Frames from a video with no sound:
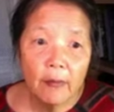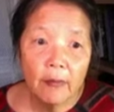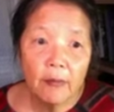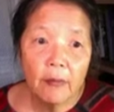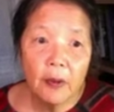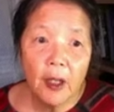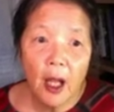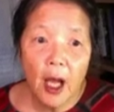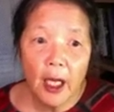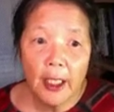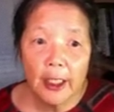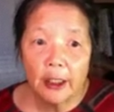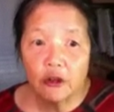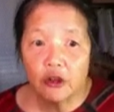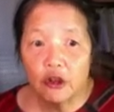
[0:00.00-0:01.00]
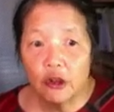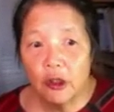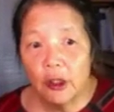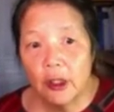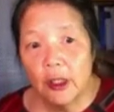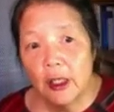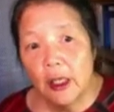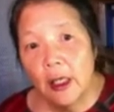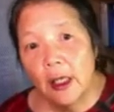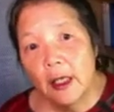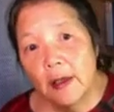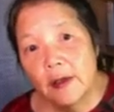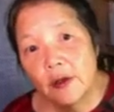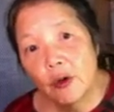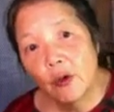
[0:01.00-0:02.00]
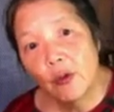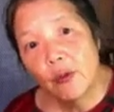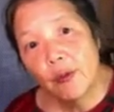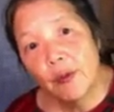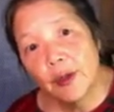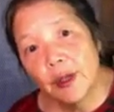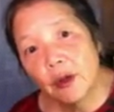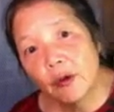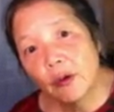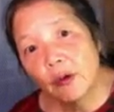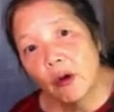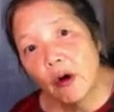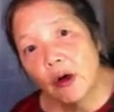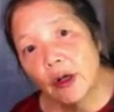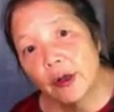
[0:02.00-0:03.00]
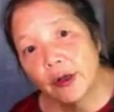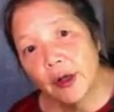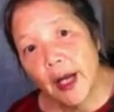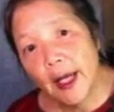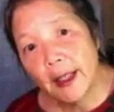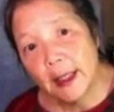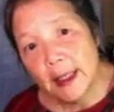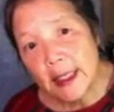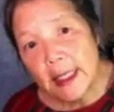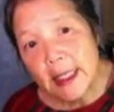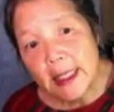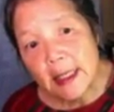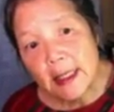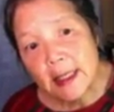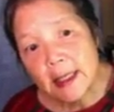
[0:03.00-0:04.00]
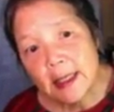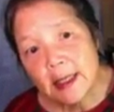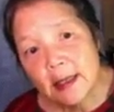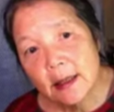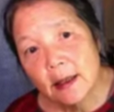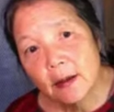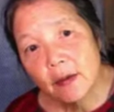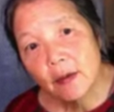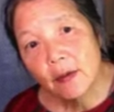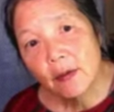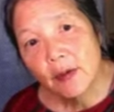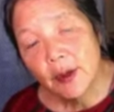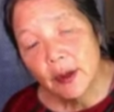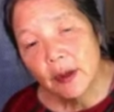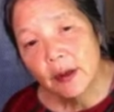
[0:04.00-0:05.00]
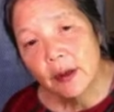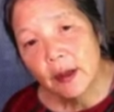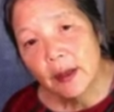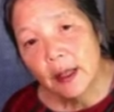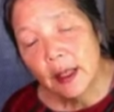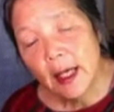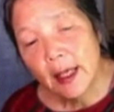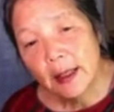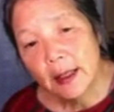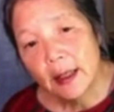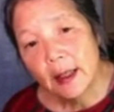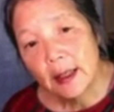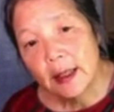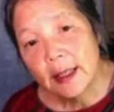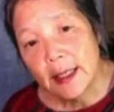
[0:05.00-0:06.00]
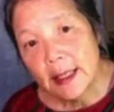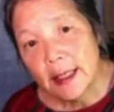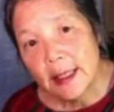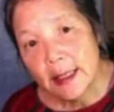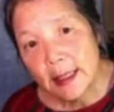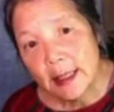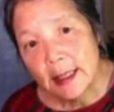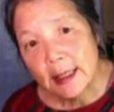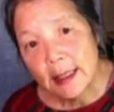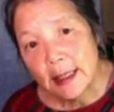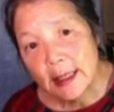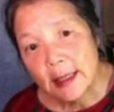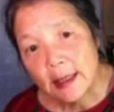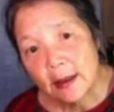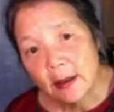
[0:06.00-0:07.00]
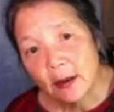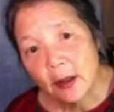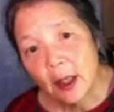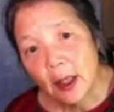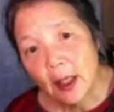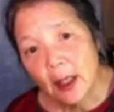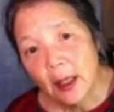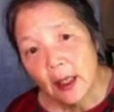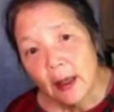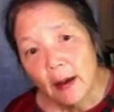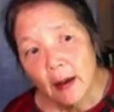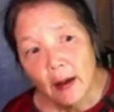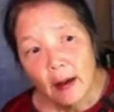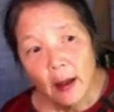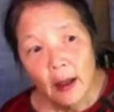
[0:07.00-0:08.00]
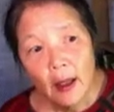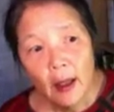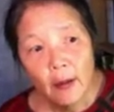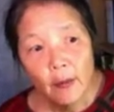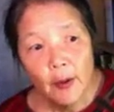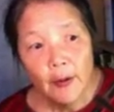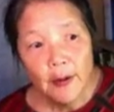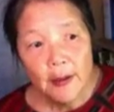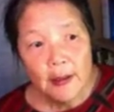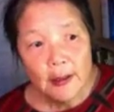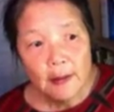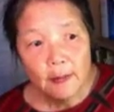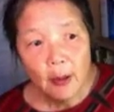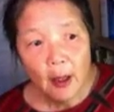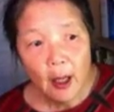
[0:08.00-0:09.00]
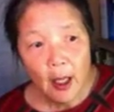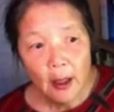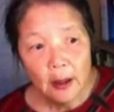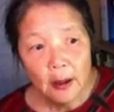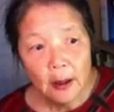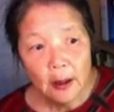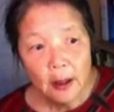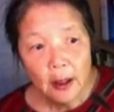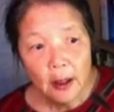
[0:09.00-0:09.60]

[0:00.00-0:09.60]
blockage. So we're no longer at ease. We're at dis-ease, okay, when this is blocked.